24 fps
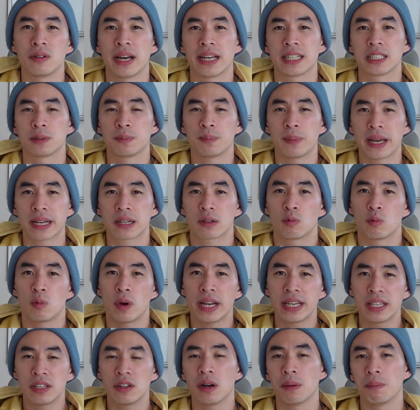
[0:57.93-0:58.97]
expect
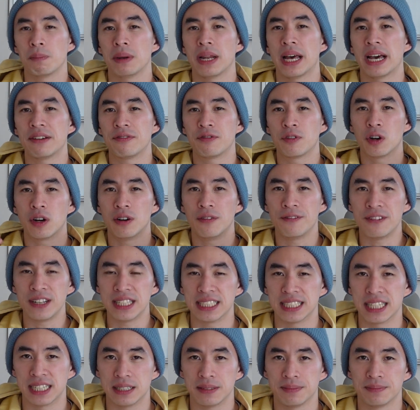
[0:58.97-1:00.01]
when you apply for a visa.